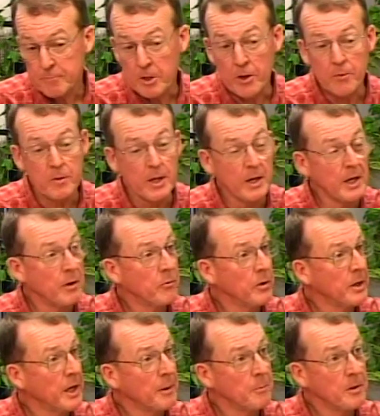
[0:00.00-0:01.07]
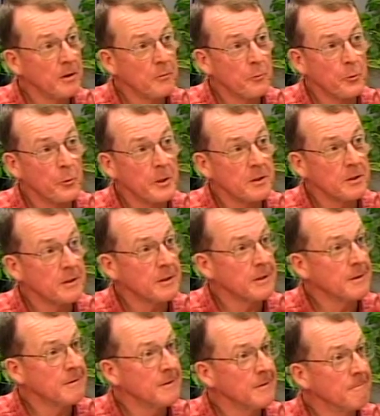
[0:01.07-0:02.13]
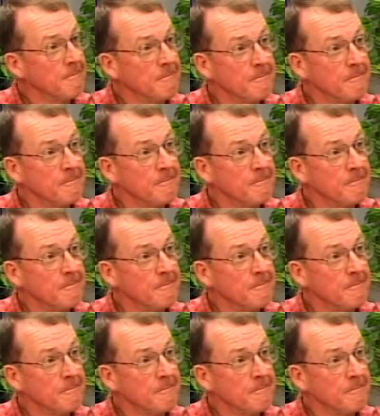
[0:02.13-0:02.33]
No, that never came into fruition either.